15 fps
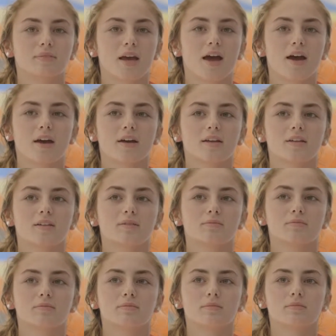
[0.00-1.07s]
And
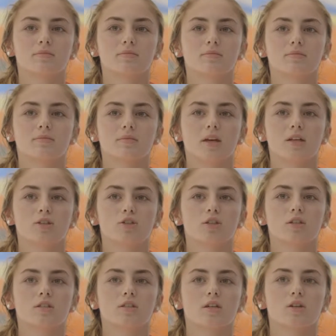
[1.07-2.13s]
it's
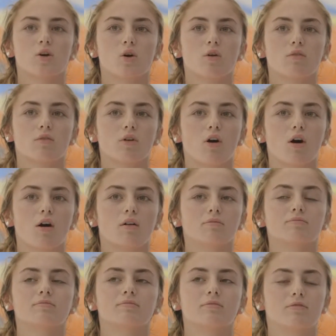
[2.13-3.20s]
just an overall
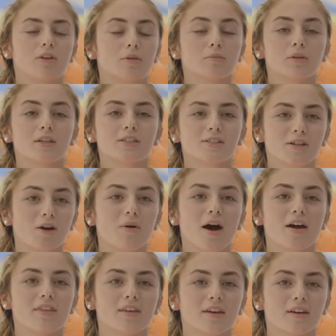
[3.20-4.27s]
fun place to go,
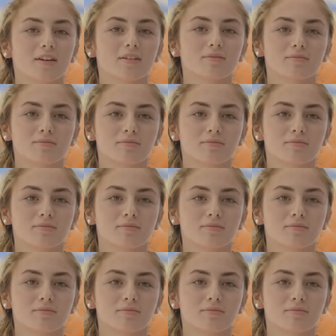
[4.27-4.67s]
I think.